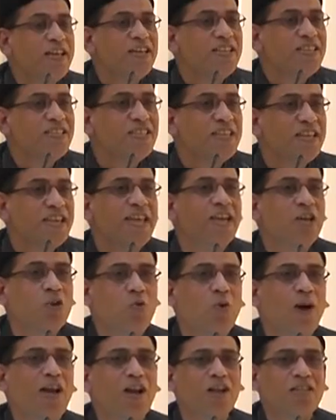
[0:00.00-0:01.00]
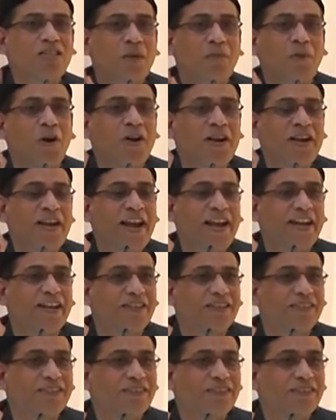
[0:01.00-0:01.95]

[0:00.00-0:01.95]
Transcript: Is equal or subordinate?